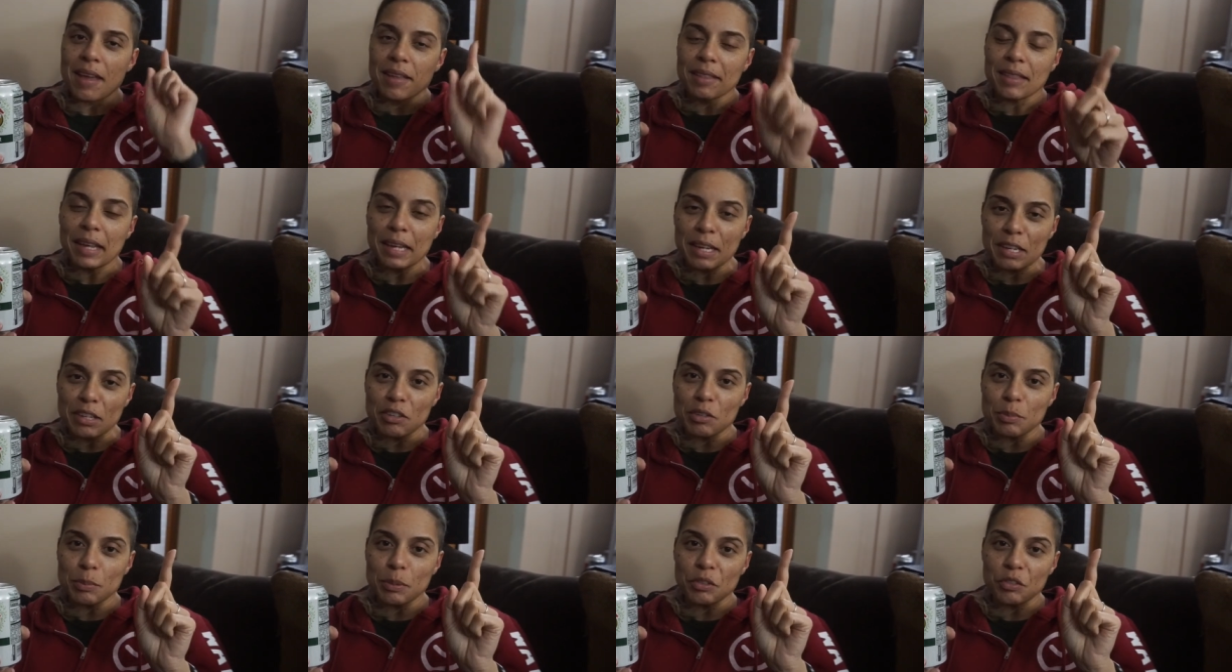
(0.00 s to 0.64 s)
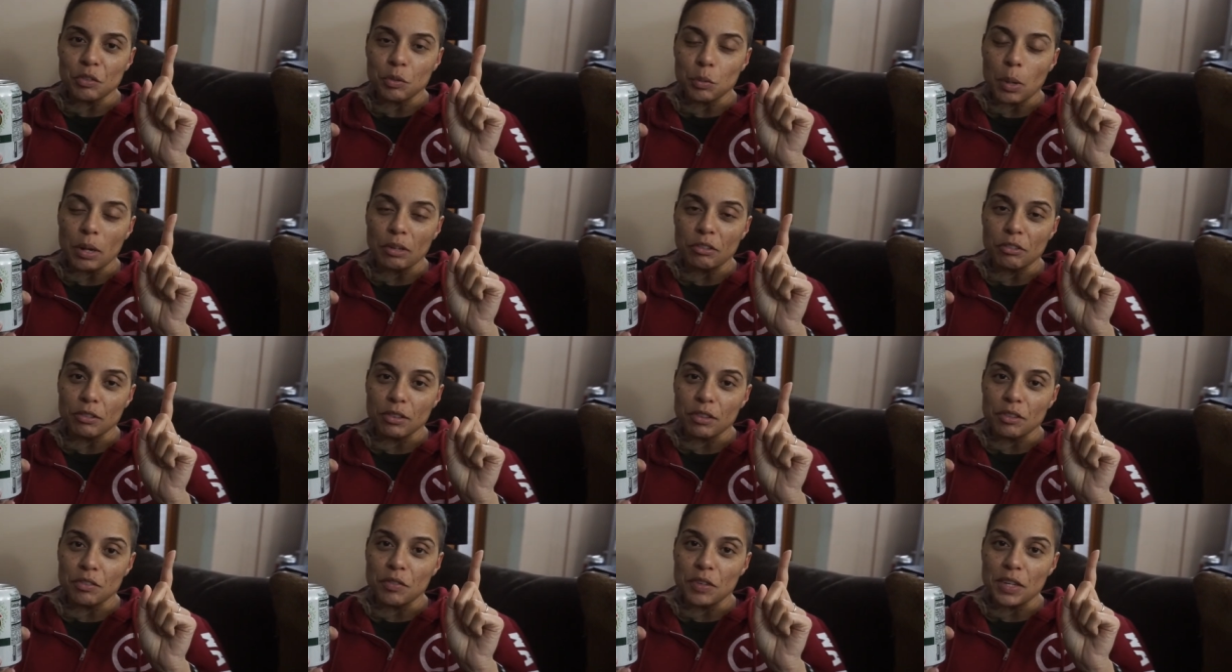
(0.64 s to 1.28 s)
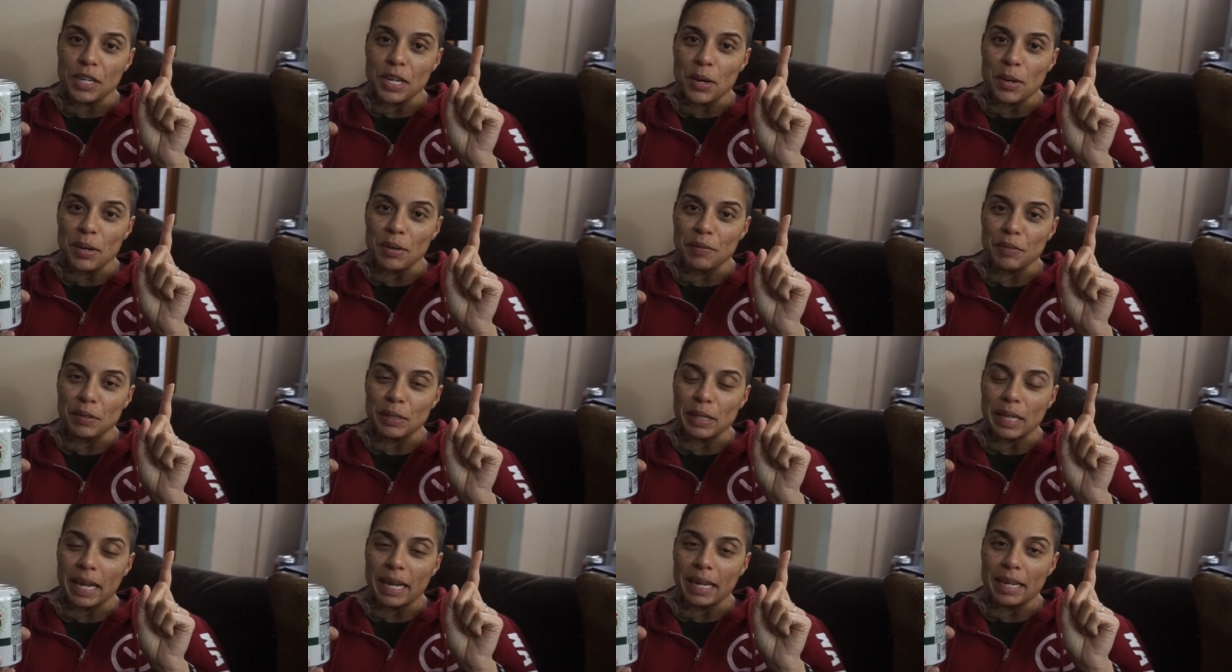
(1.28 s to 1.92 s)
Thank you so much for watching this video. If
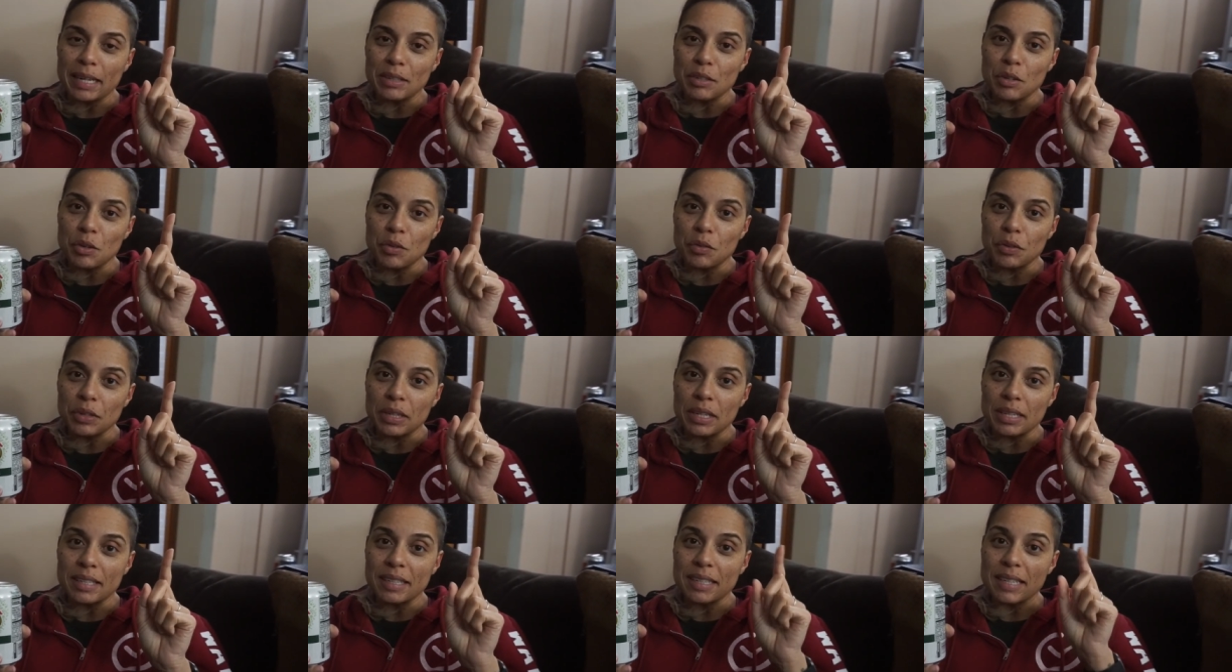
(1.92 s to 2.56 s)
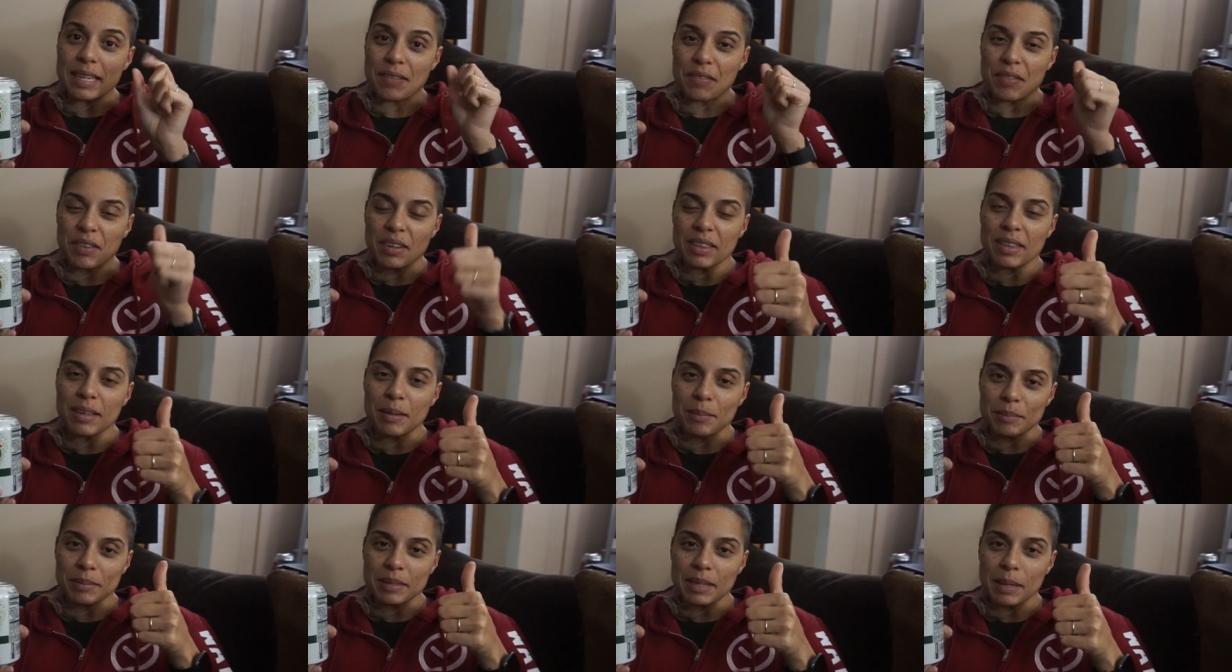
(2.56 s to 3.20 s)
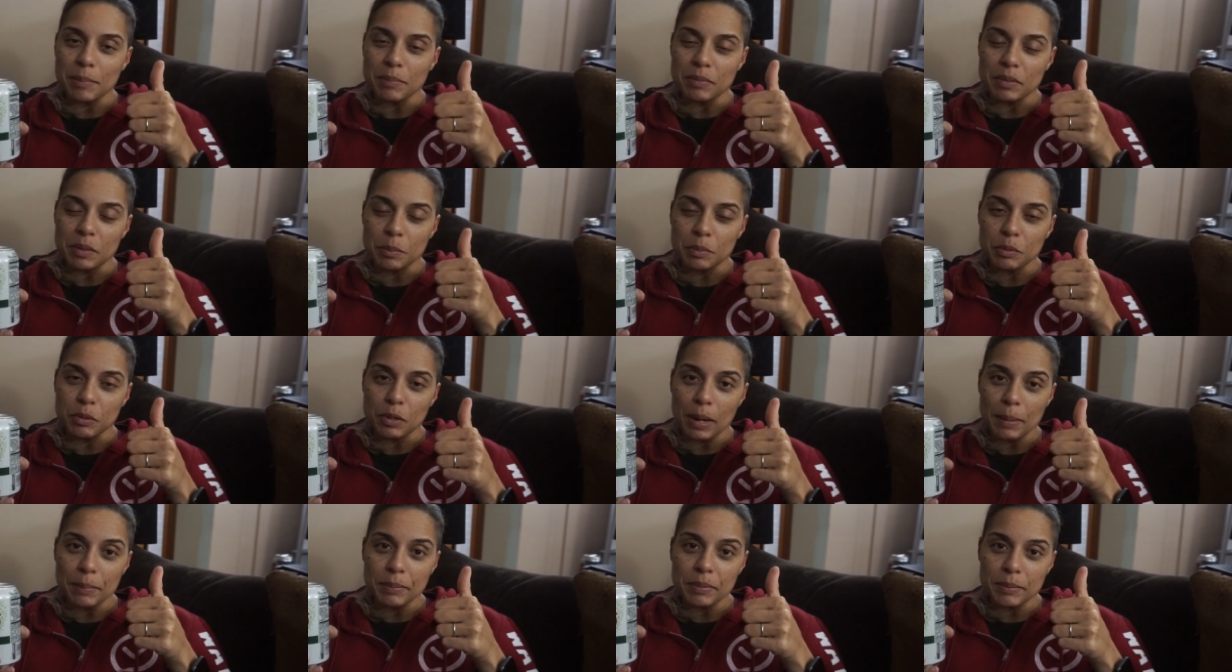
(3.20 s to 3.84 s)
you like it, don't forget to give it a thumbs up,
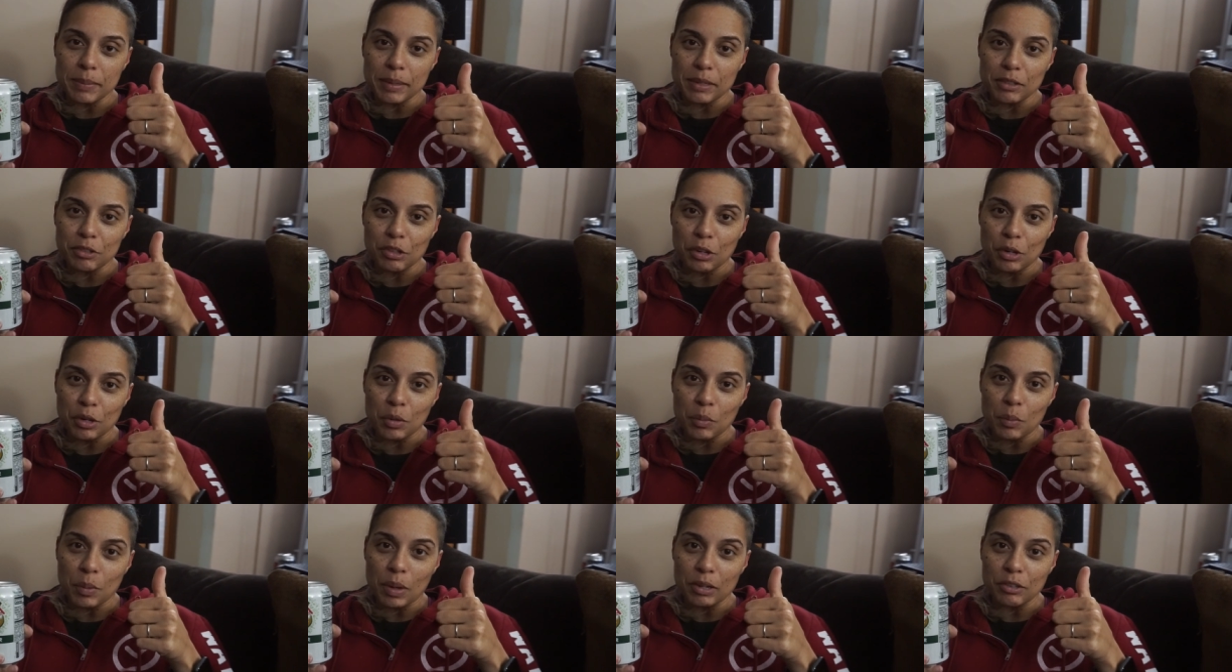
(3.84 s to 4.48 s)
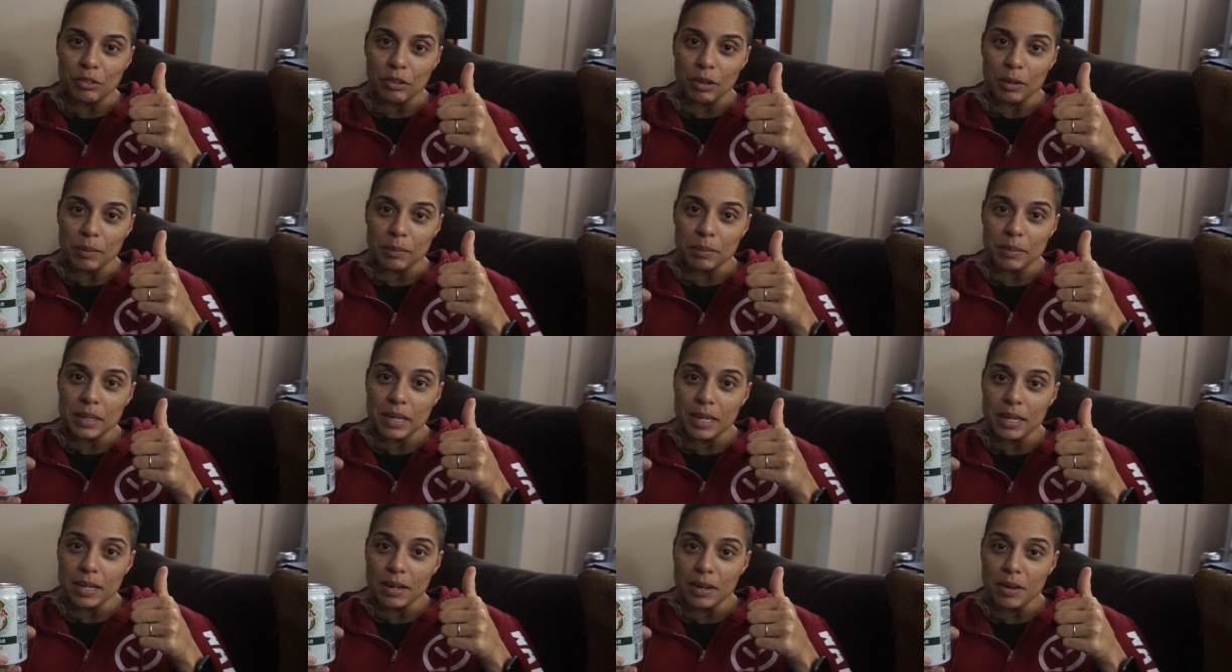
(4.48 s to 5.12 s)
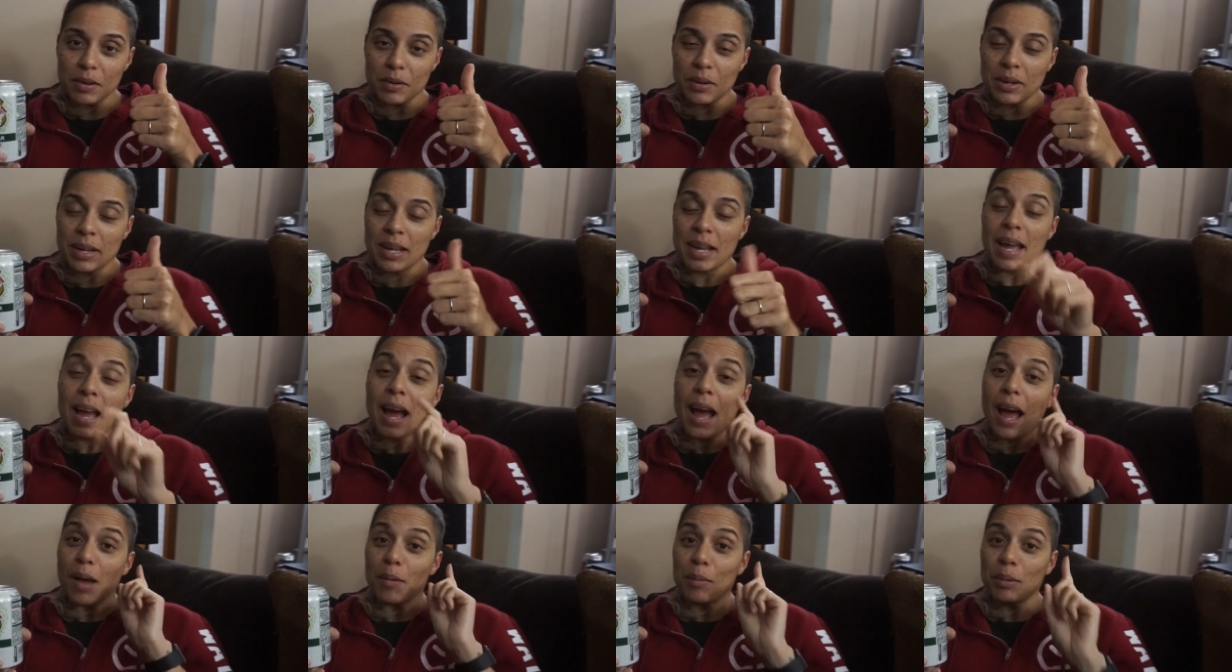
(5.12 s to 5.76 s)
subscribe to my channel, Watch Autumn Keto.
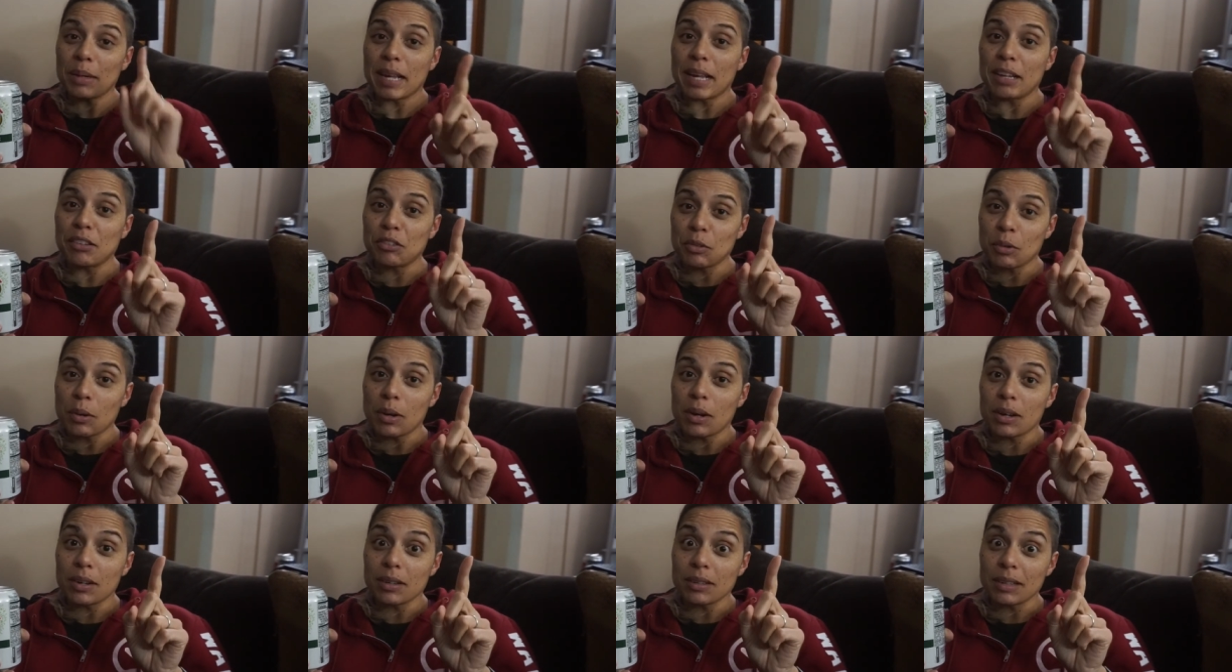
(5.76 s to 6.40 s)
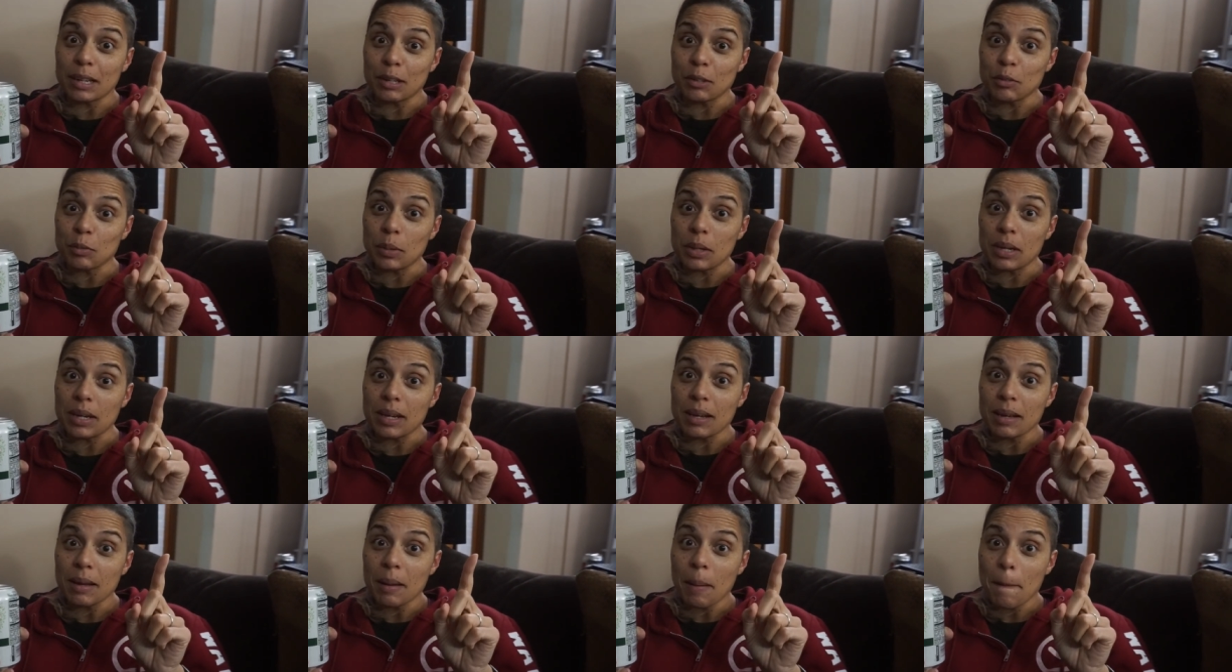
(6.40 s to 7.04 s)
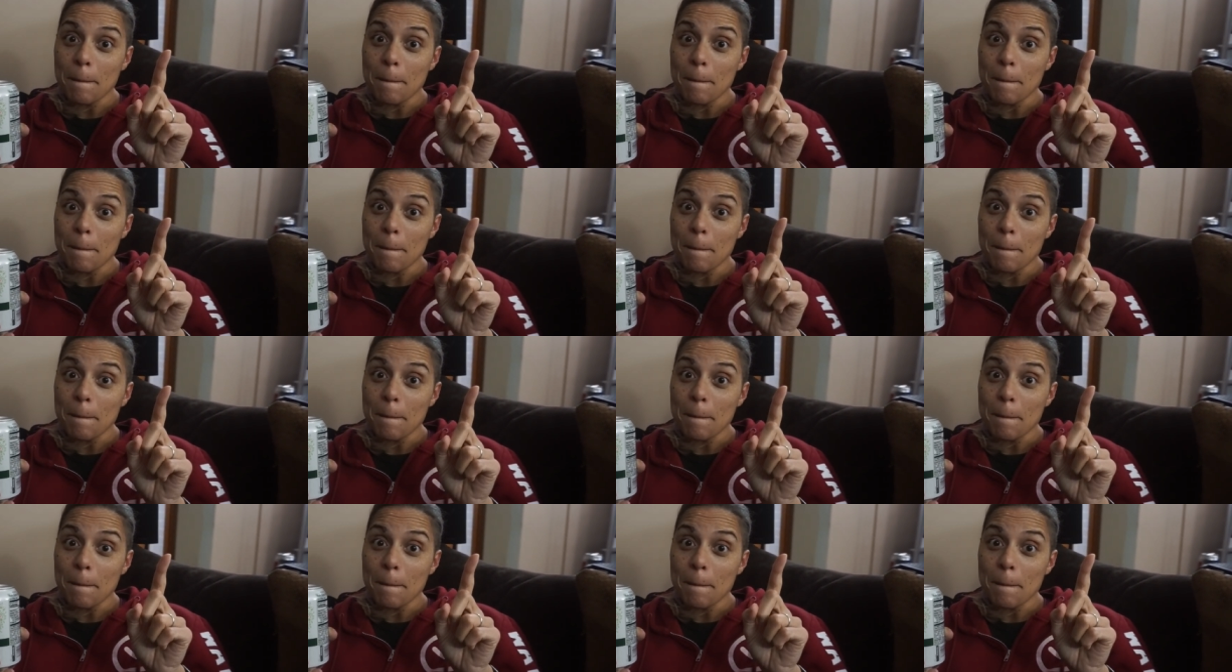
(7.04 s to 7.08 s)
I will catch you all next week.